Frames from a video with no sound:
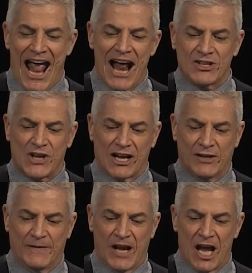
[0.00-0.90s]
and
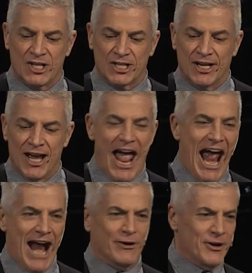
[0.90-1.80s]
sanctification
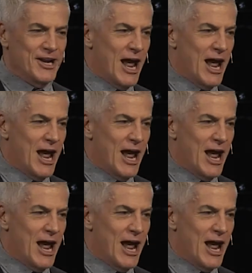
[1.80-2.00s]
and